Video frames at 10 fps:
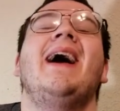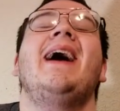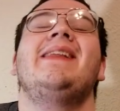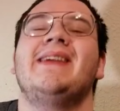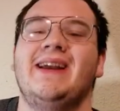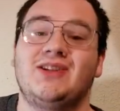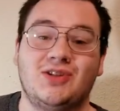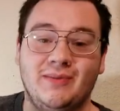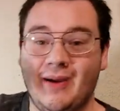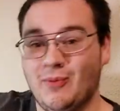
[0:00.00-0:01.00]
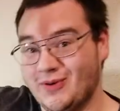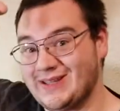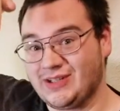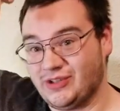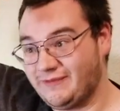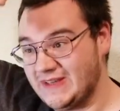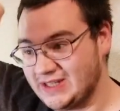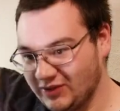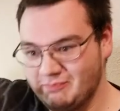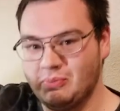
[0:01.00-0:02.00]
The H D M I port is actually
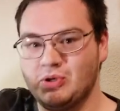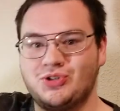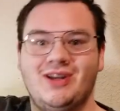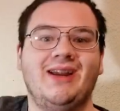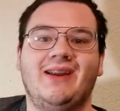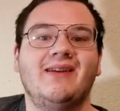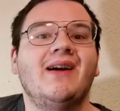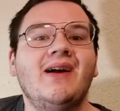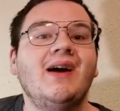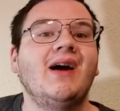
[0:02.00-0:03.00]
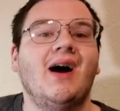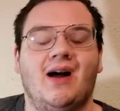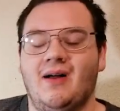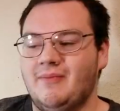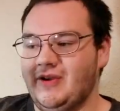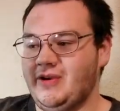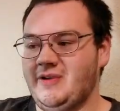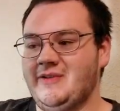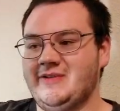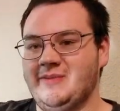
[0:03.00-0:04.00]
physically pushed in. Um,
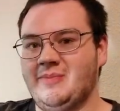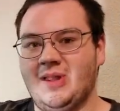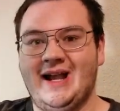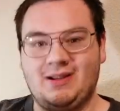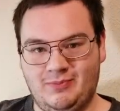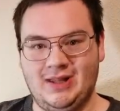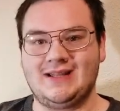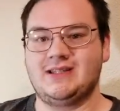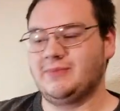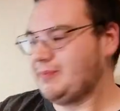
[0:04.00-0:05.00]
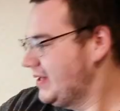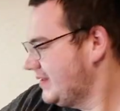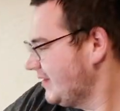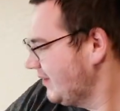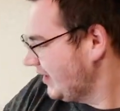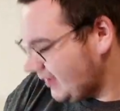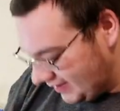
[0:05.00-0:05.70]
the, the black plastic piece of it.